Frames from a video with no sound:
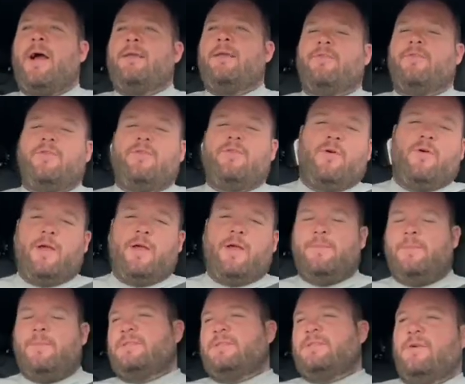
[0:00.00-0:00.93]
and not get
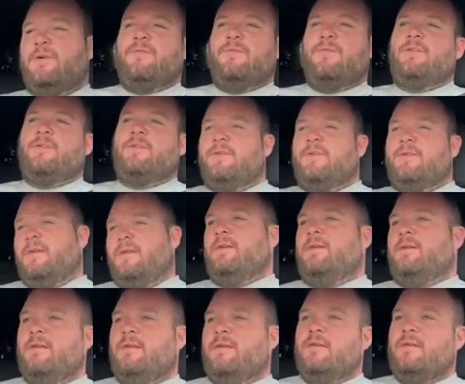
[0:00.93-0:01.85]
myself anything.
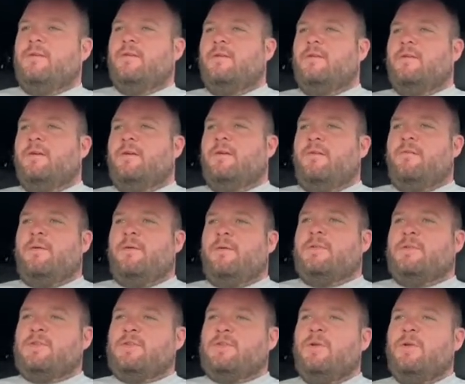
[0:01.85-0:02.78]
I've had my
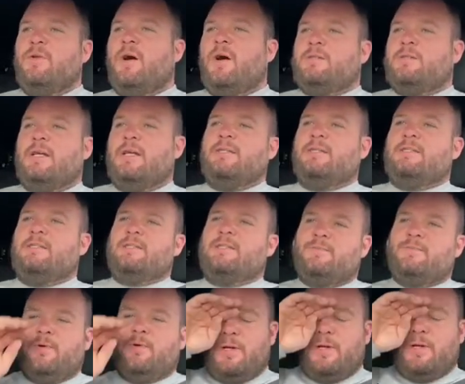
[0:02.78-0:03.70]
two lattes this
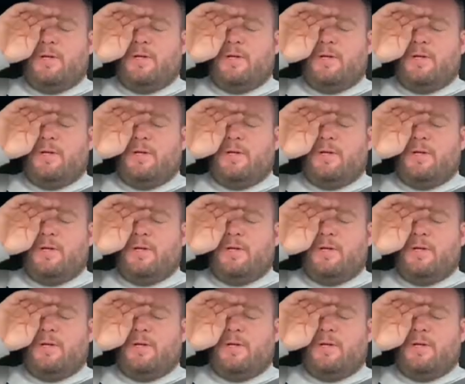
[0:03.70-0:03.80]
morning.